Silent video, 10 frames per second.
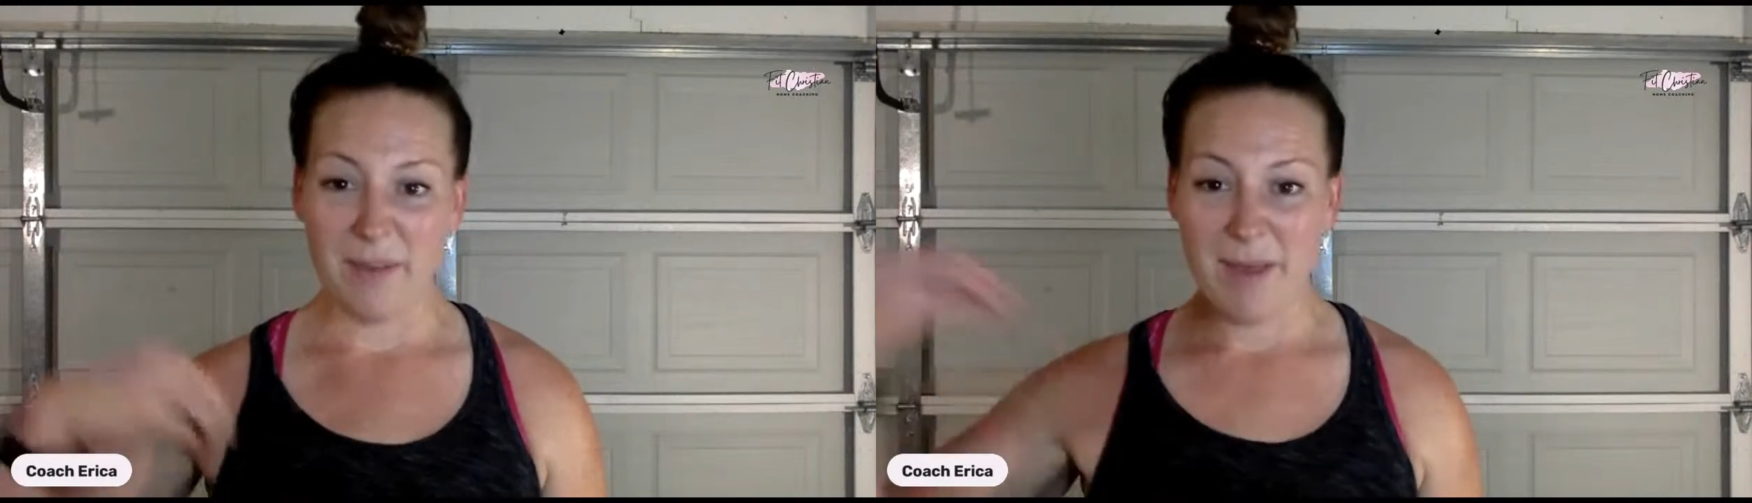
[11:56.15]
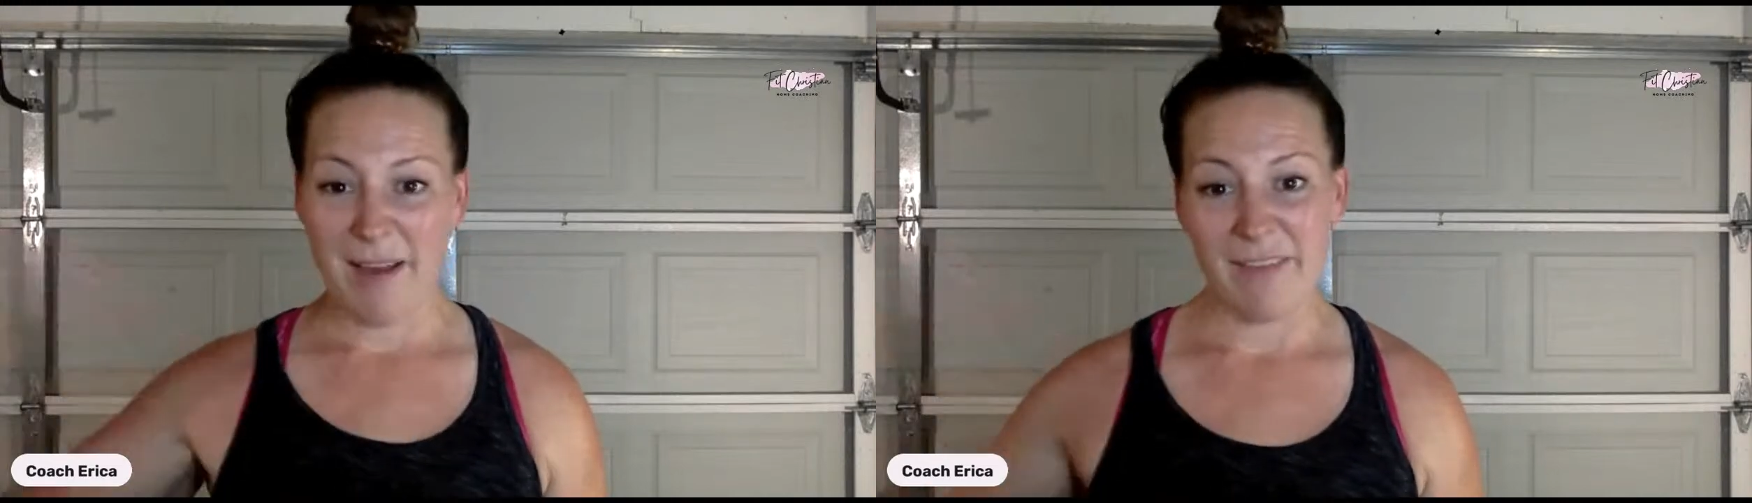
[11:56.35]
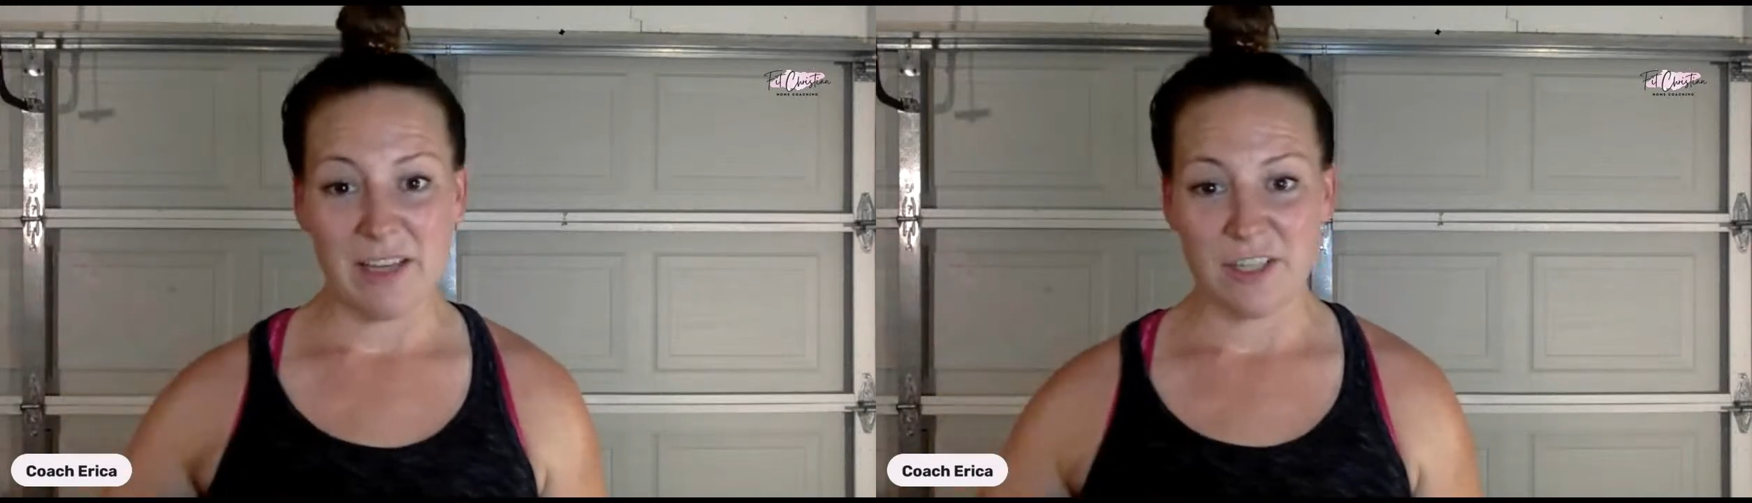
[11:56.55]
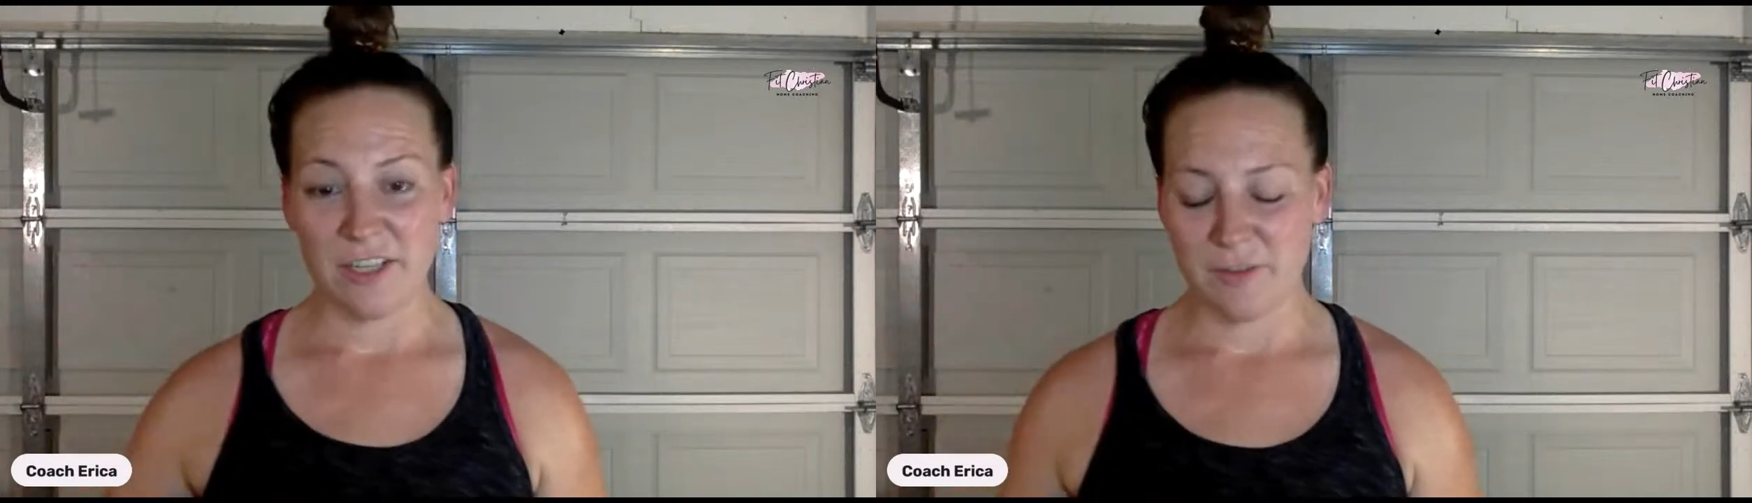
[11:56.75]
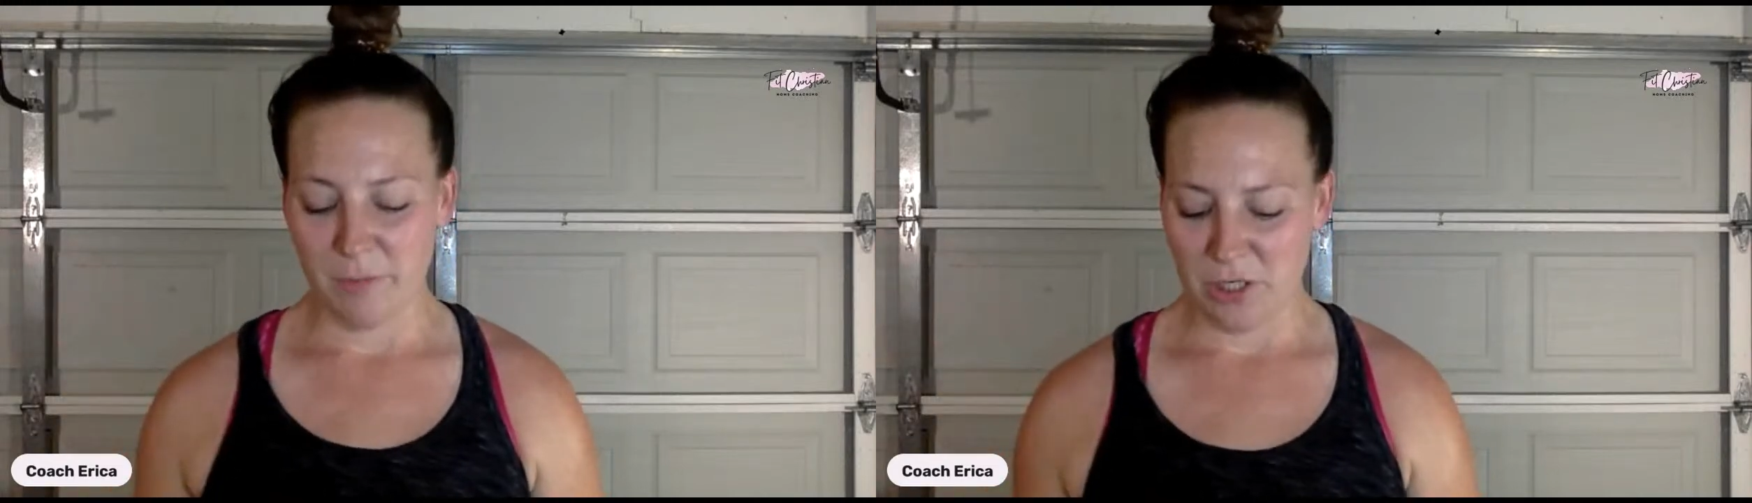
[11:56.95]
them have that
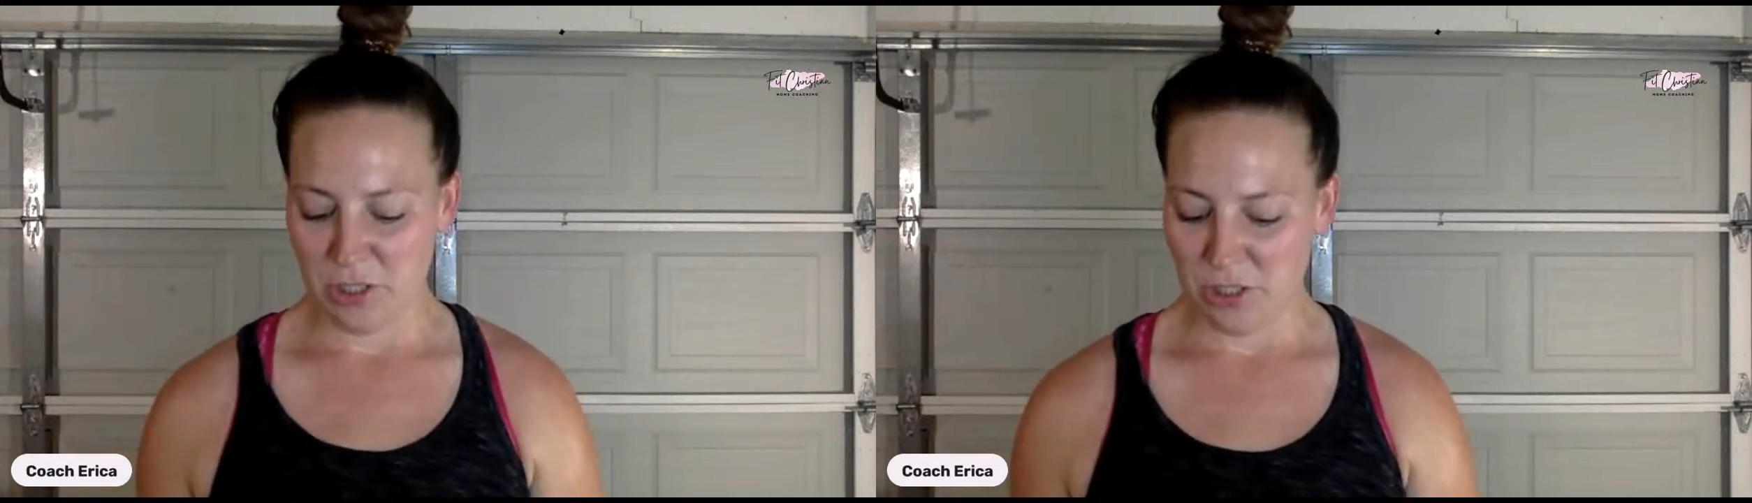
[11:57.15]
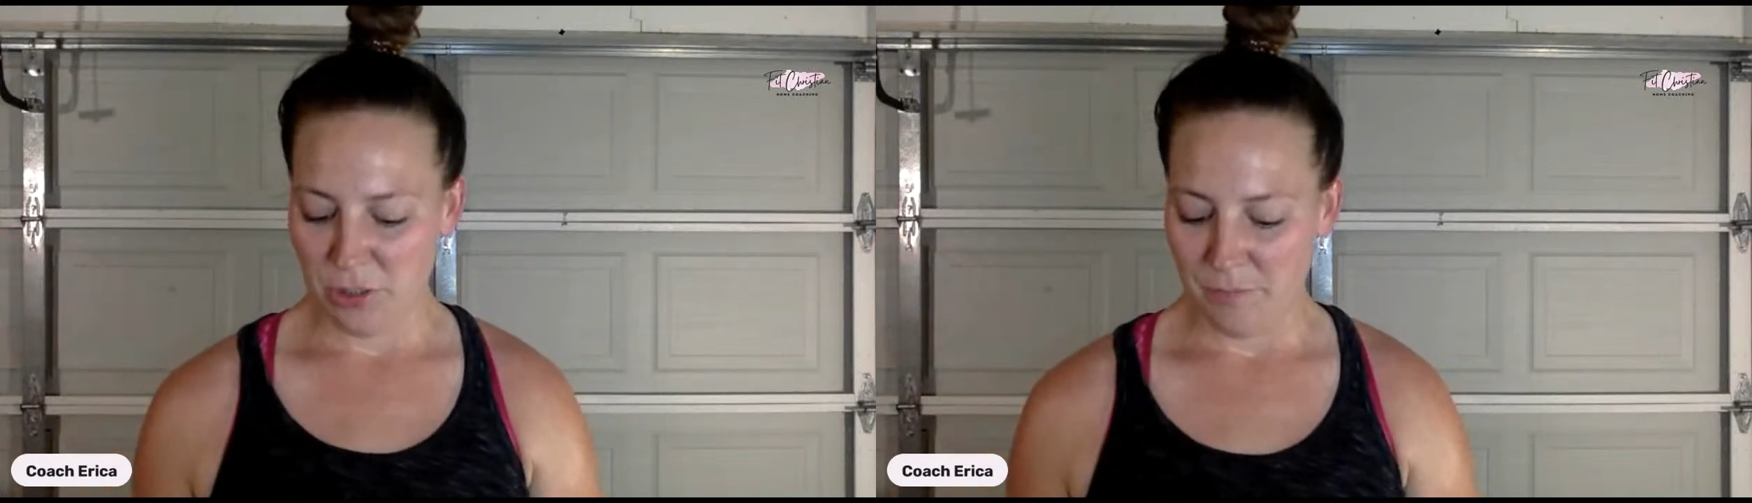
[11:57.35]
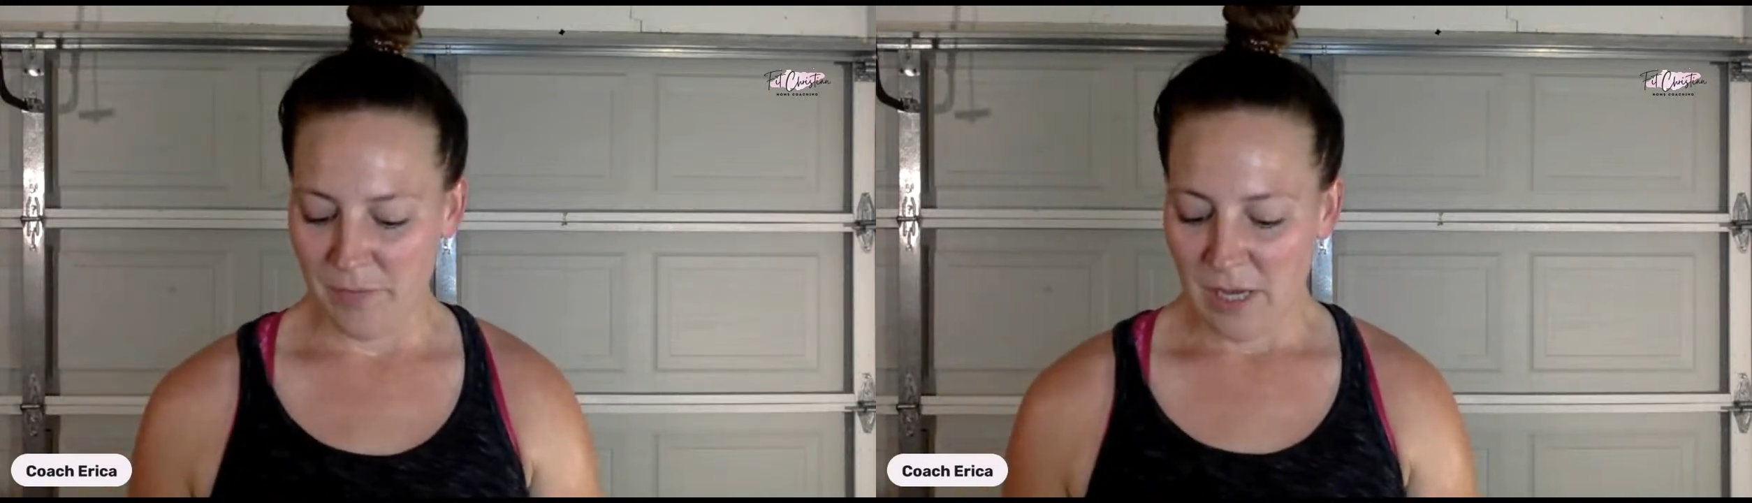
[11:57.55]
transformation too.